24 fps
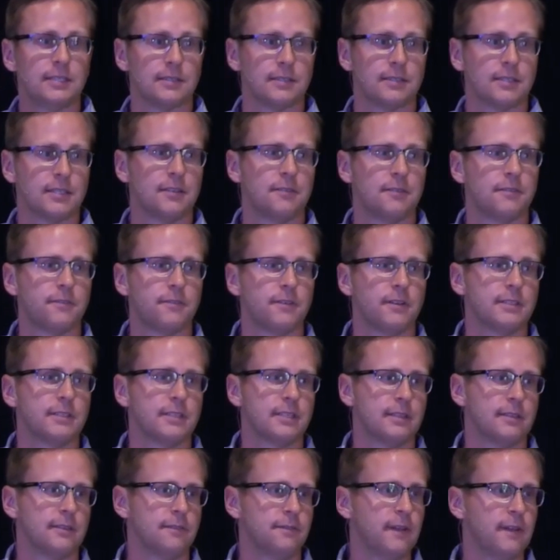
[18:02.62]

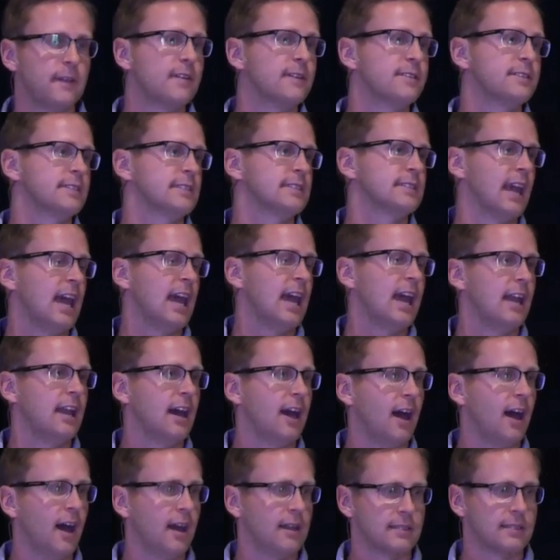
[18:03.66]
confronted the Pharisees head
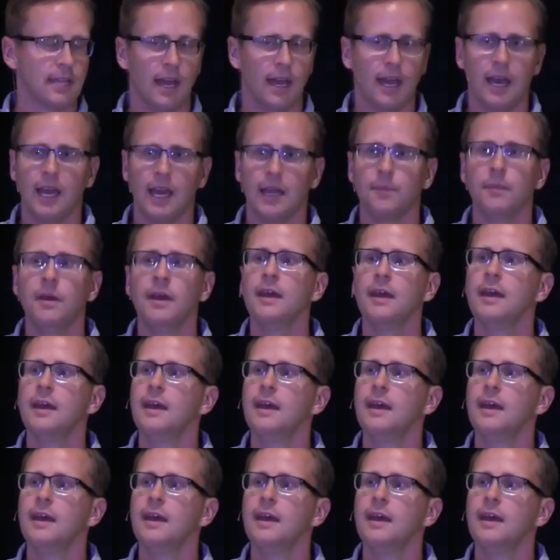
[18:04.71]
on time